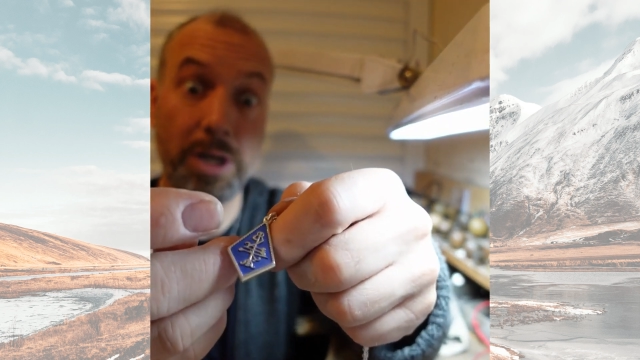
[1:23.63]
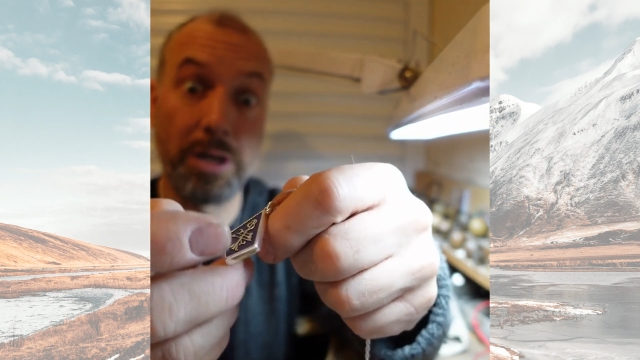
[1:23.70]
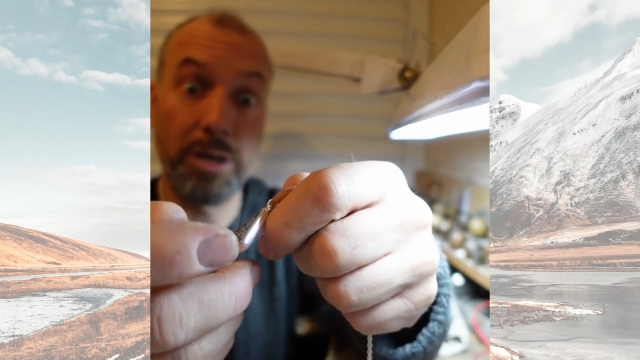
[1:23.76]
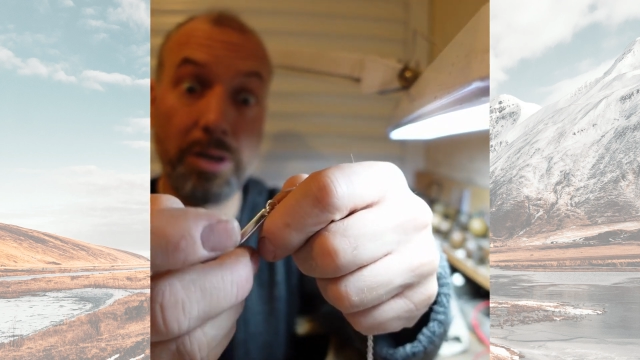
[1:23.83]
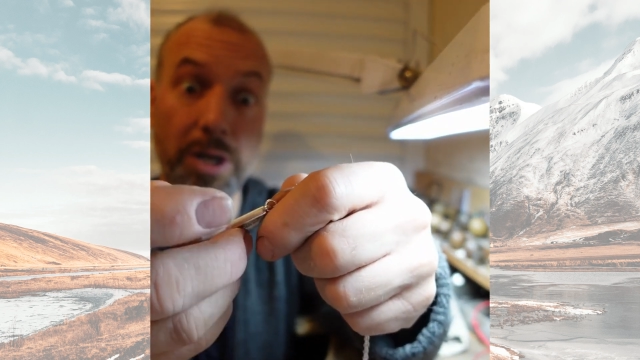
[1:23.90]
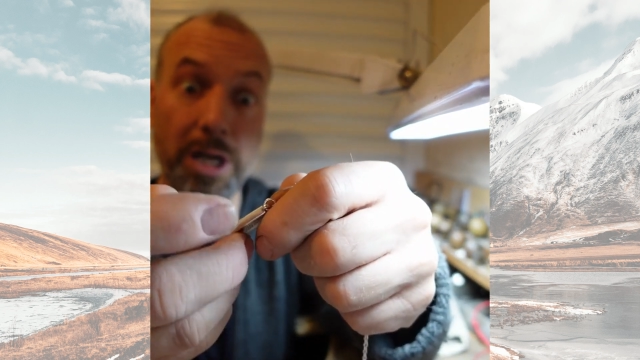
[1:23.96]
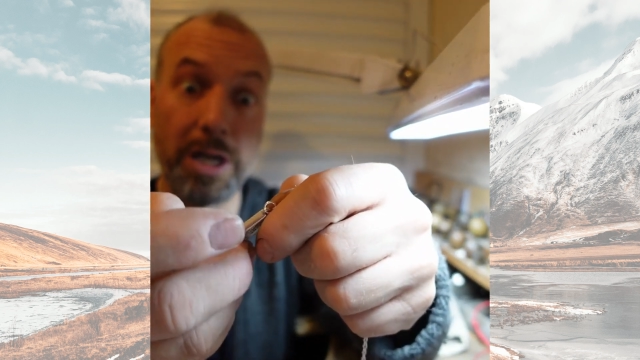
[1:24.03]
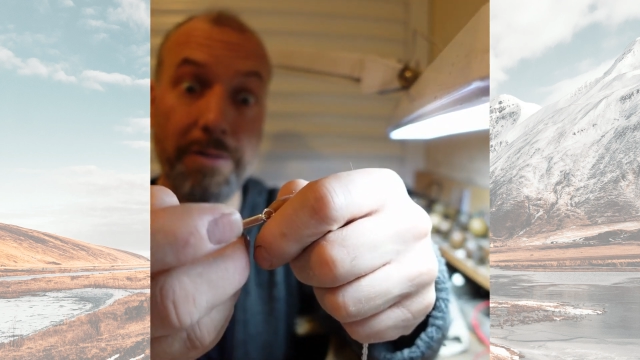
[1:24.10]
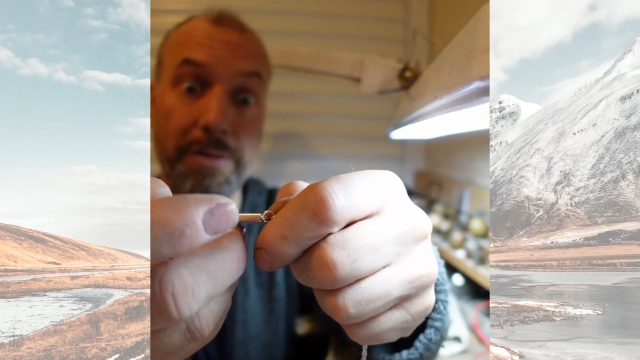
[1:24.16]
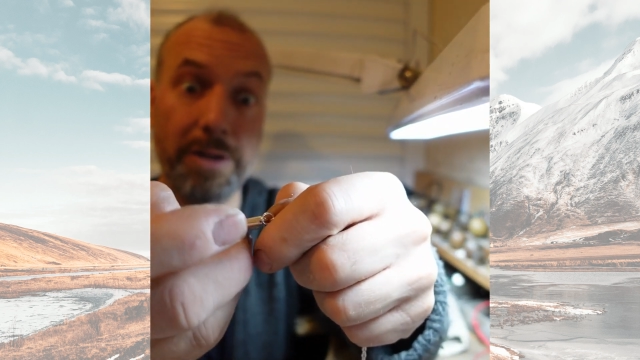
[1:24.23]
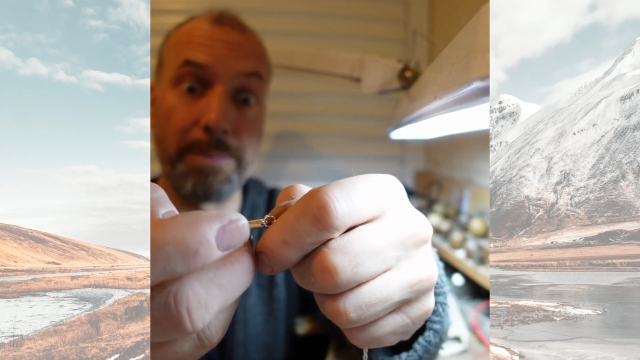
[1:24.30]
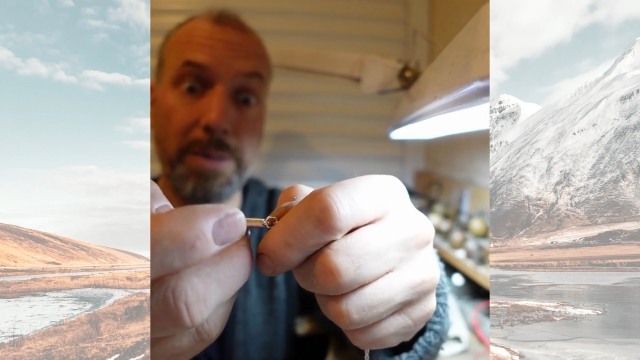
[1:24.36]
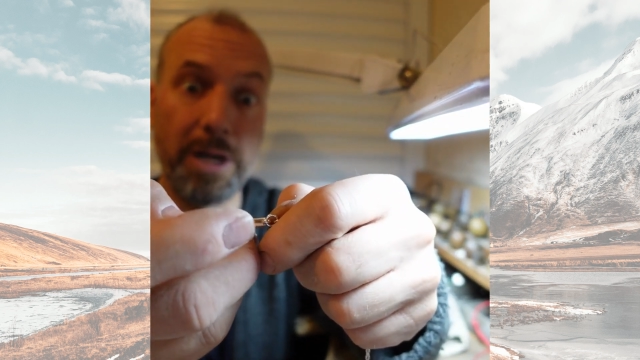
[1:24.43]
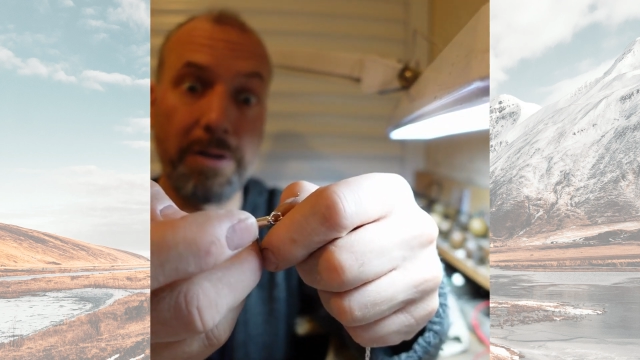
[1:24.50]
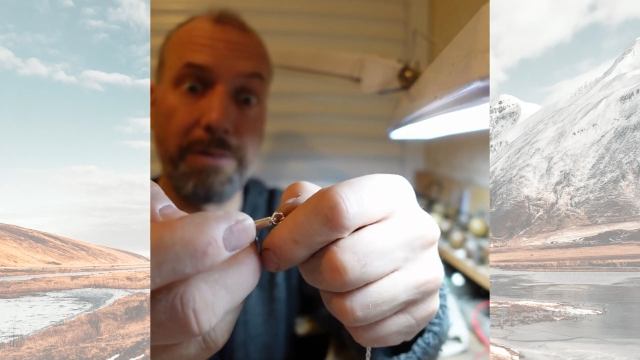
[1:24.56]
a lot heavier,
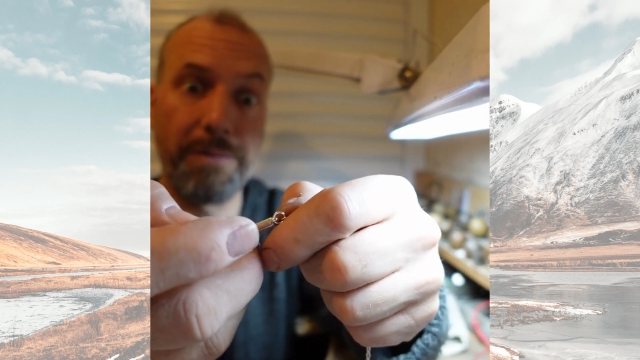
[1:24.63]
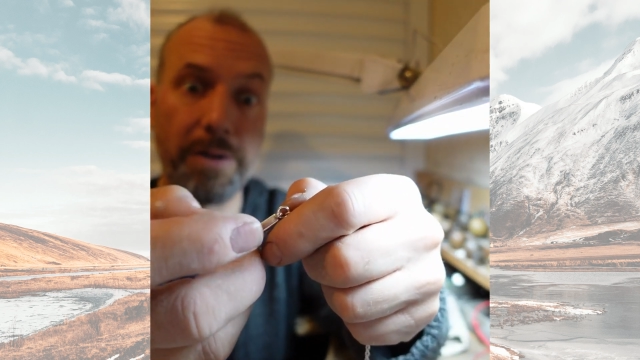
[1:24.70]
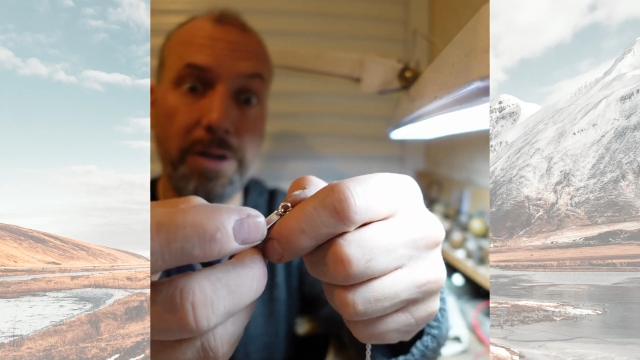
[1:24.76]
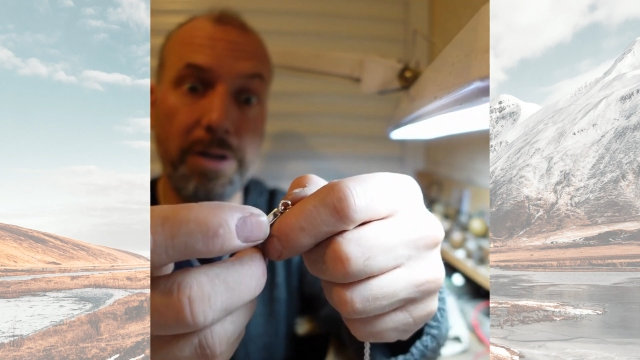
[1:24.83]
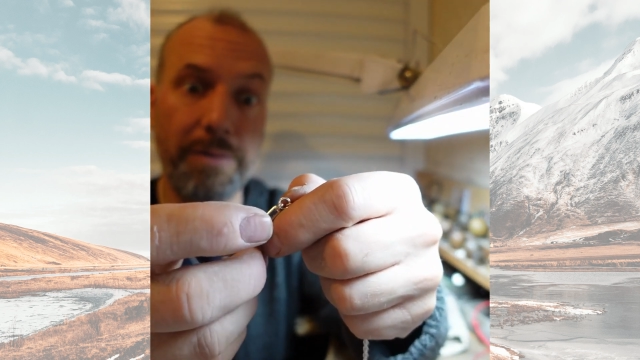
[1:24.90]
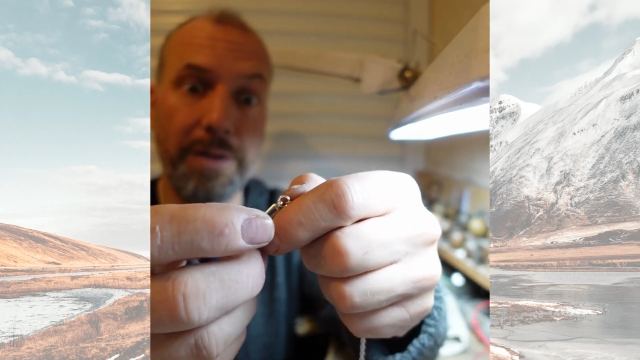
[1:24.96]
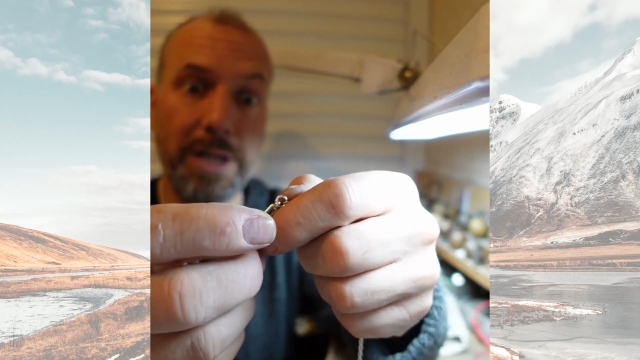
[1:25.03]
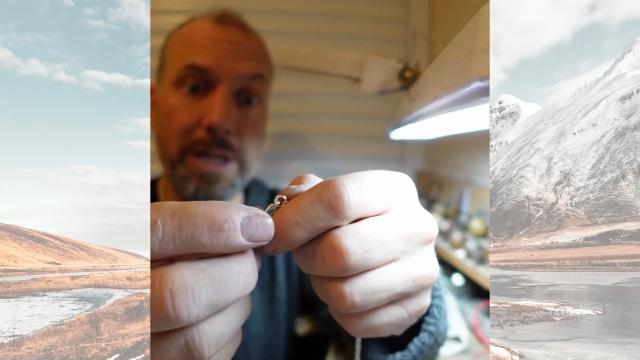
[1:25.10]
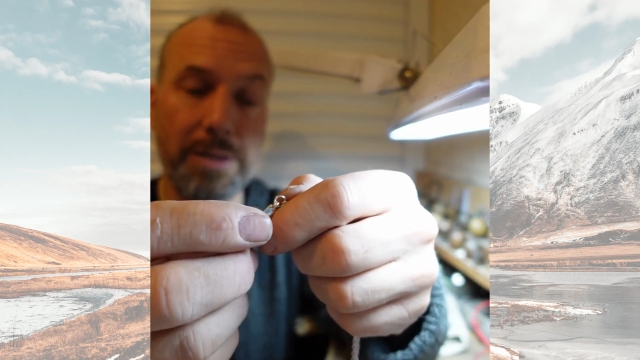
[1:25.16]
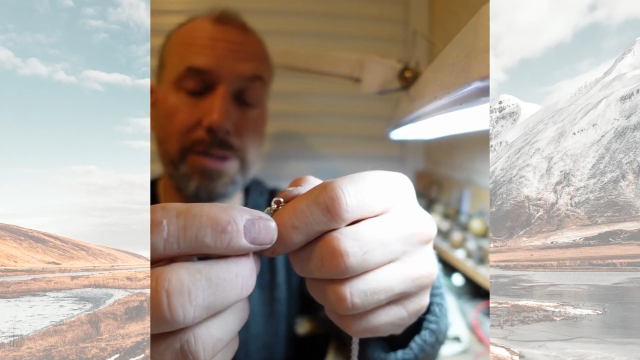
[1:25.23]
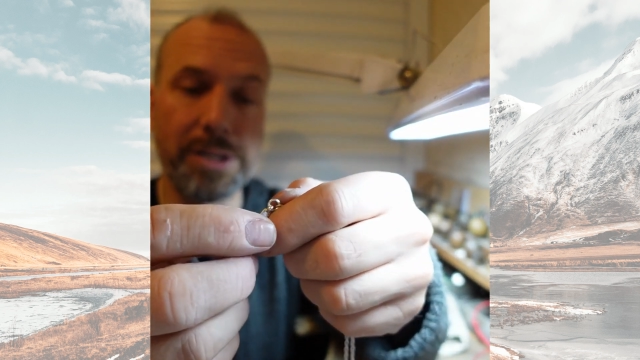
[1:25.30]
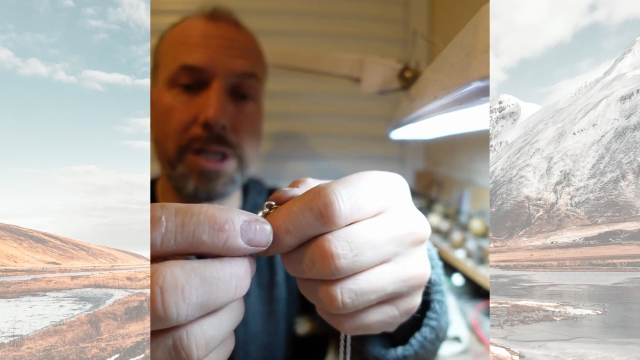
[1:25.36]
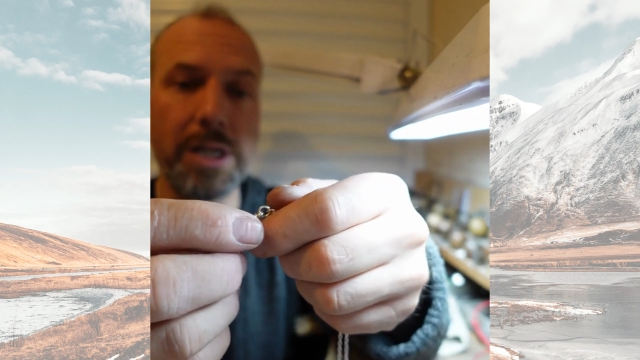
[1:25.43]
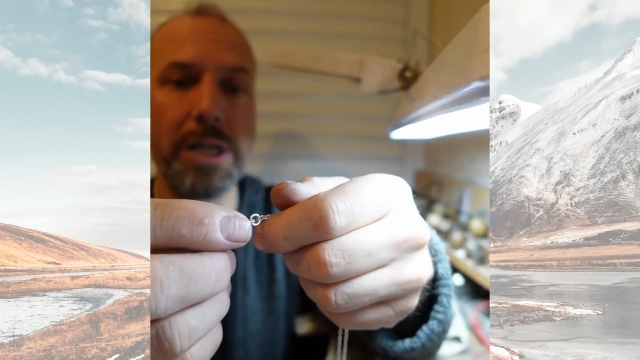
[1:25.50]
about a third of an ounce.